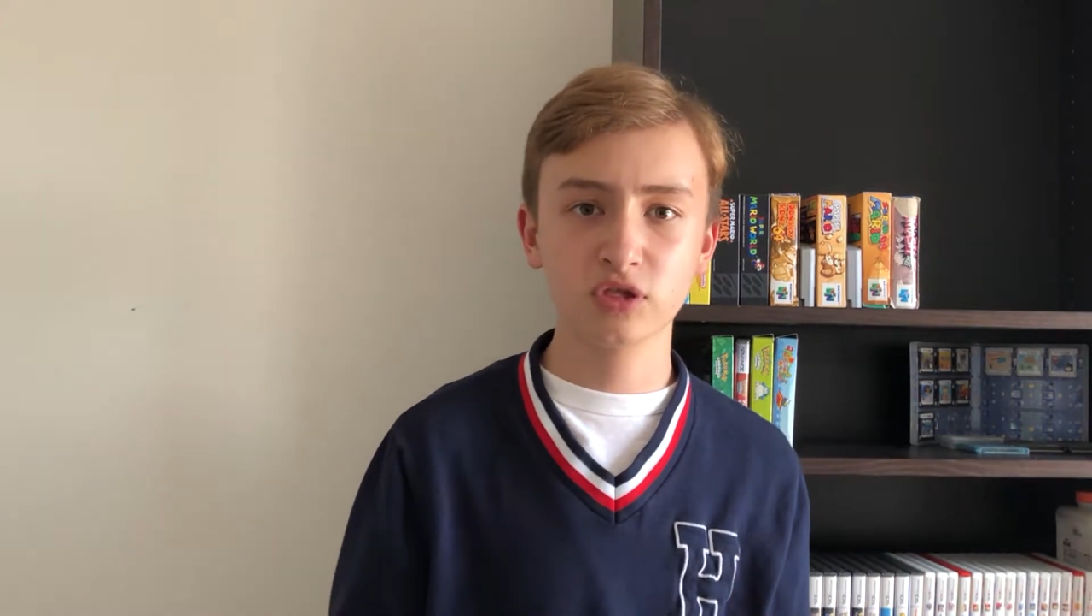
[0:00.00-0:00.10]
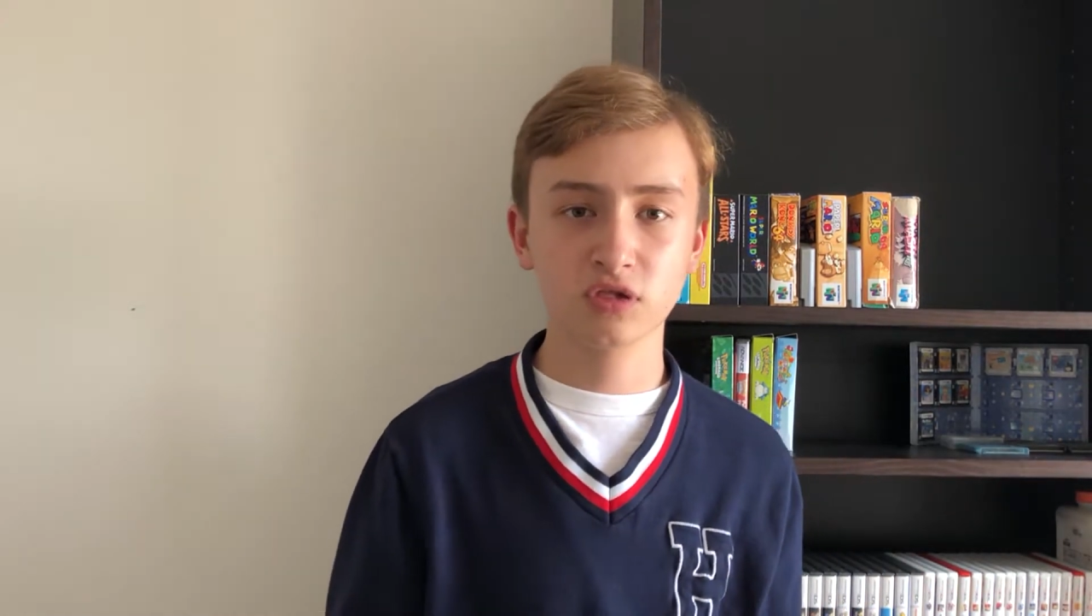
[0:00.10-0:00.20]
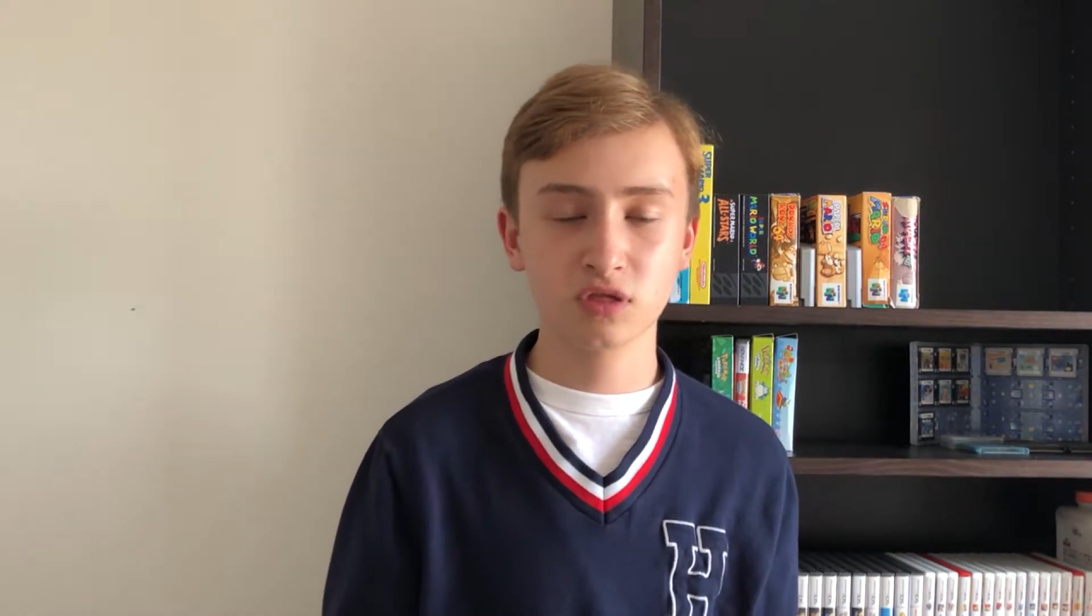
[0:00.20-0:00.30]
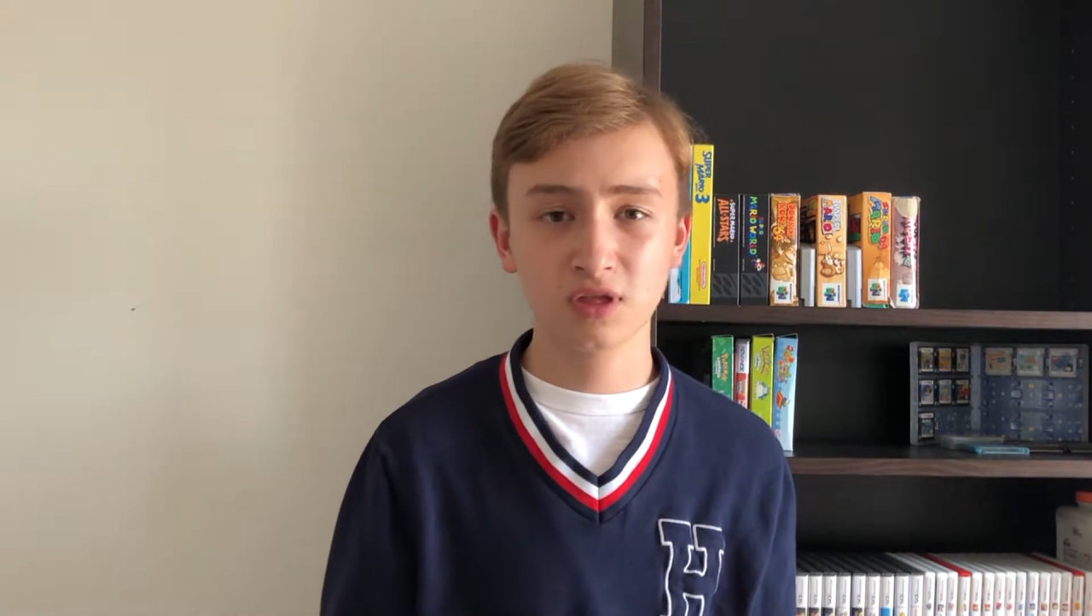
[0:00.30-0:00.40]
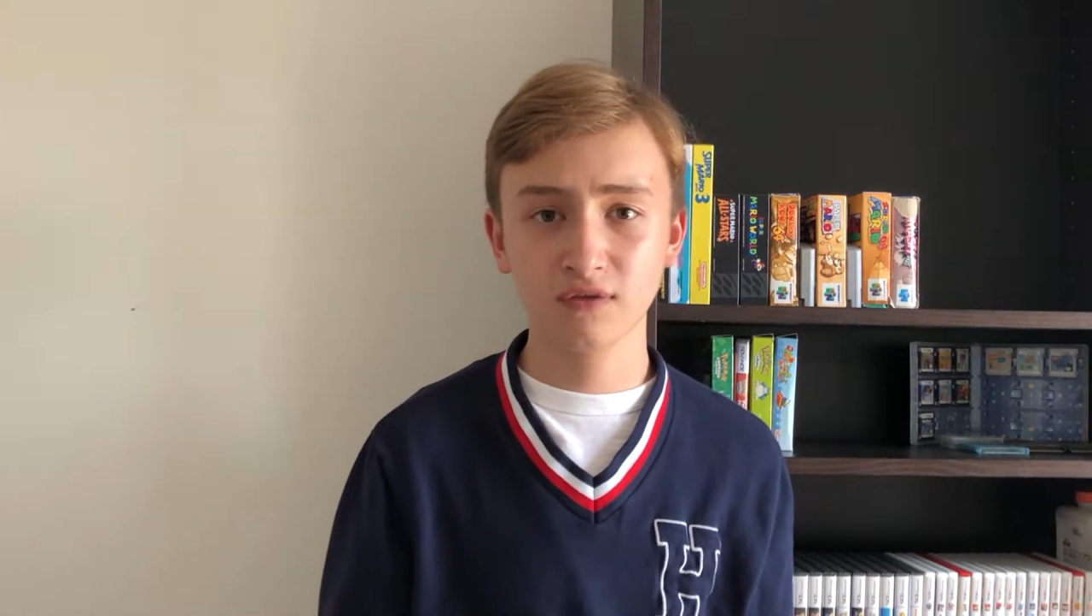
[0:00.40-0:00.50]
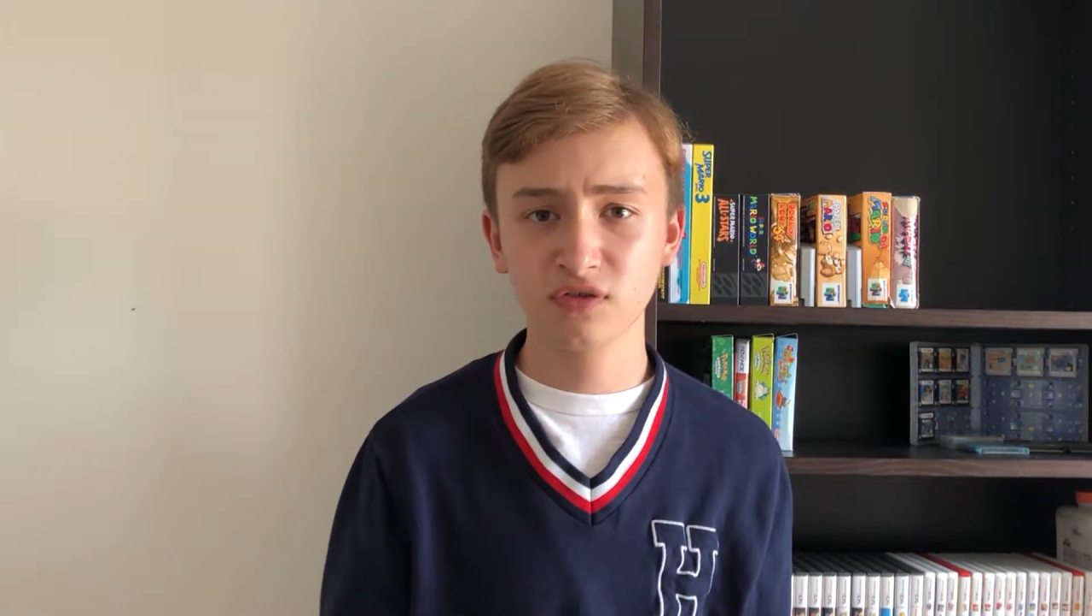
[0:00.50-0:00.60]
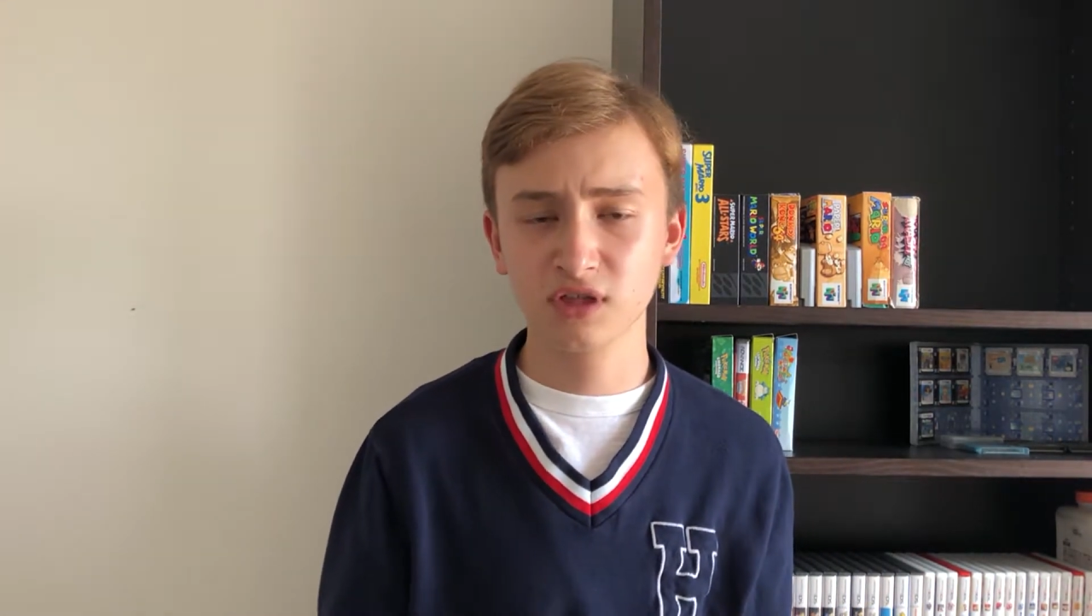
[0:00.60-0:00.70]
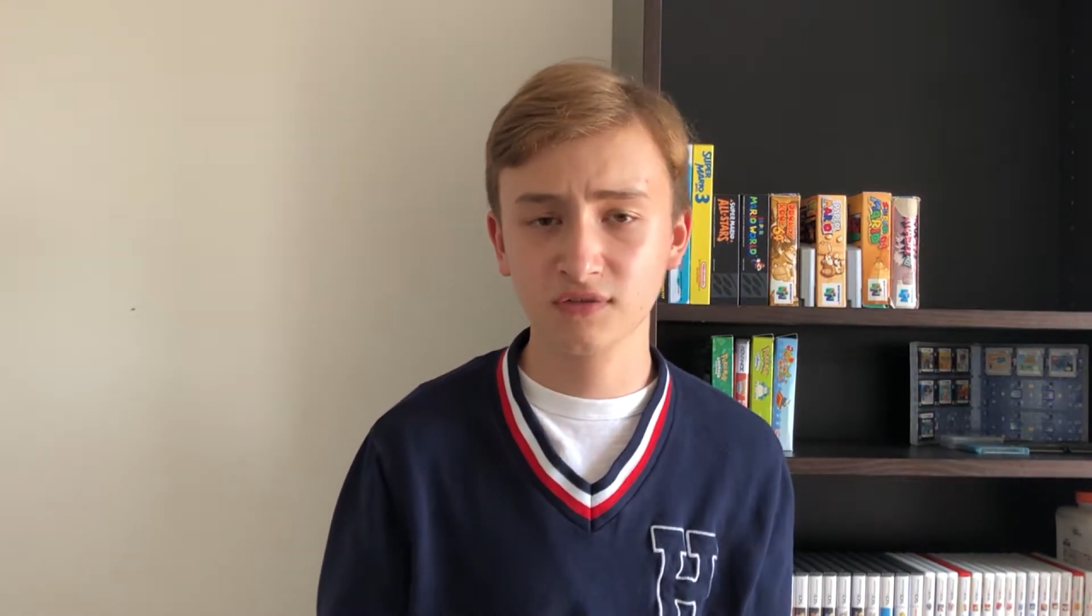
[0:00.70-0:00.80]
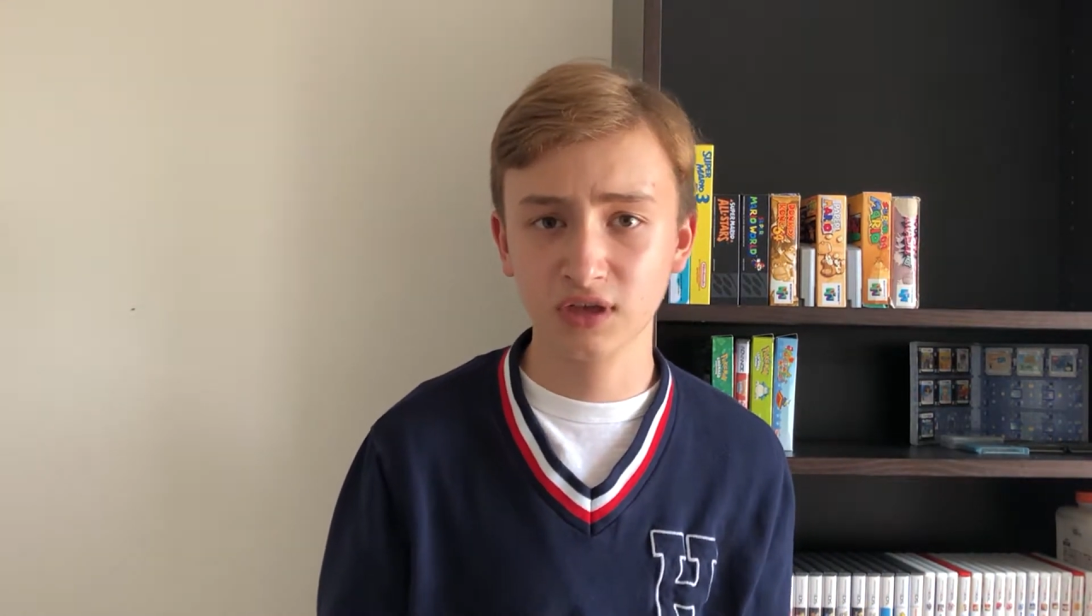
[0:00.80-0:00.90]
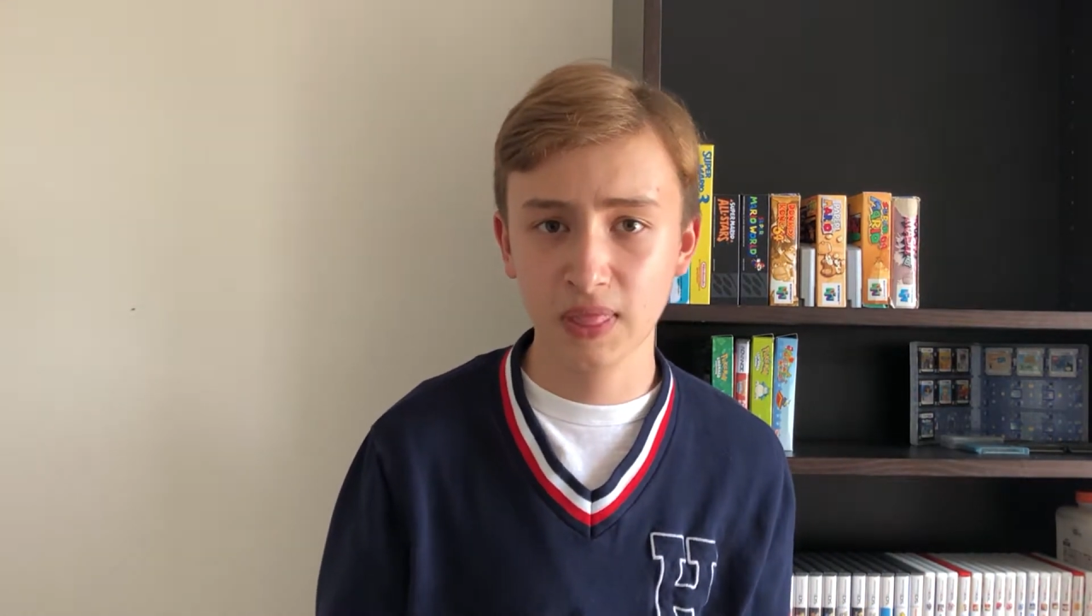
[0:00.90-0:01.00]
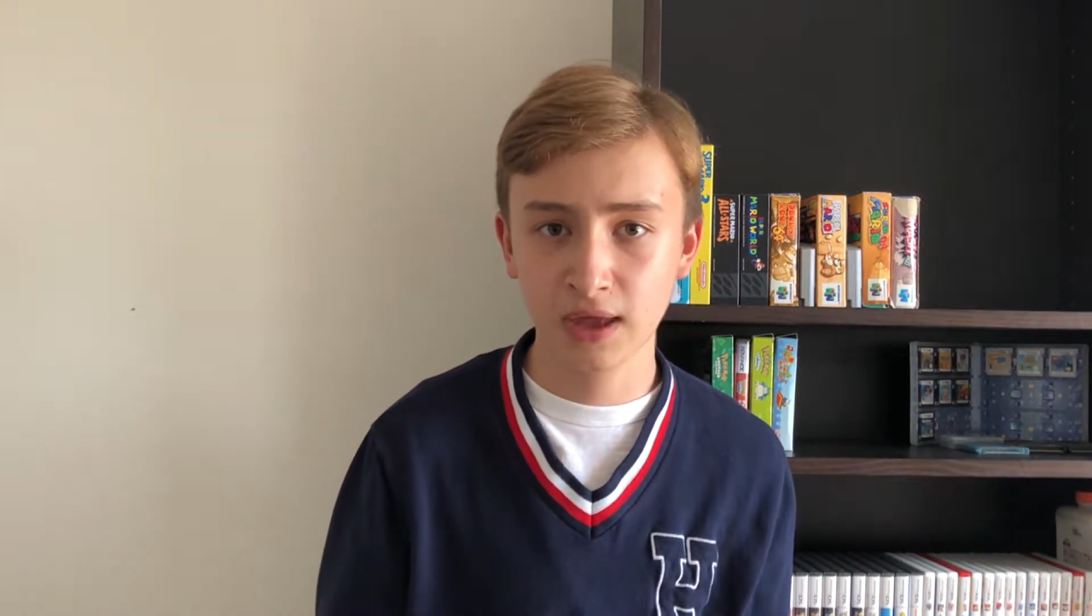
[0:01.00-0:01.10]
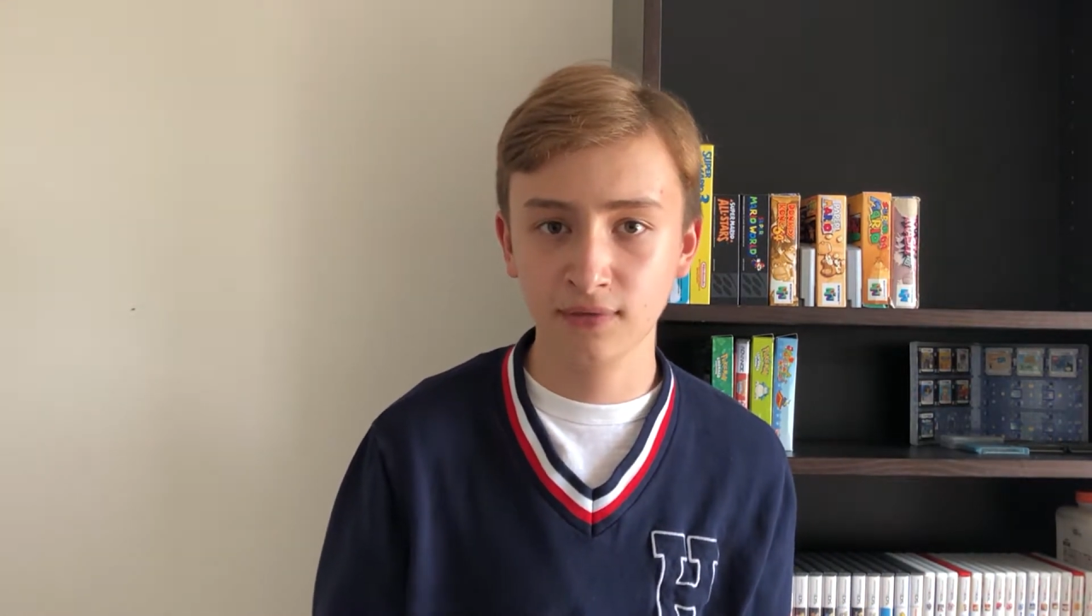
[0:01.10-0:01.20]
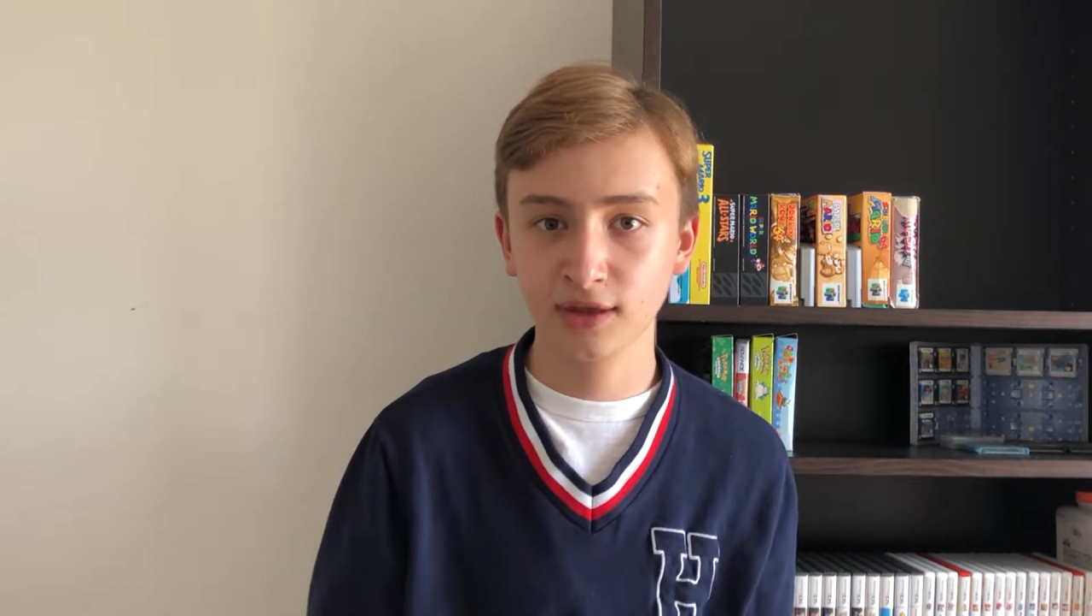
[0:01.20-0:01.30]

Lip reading: stuff stuffed in there,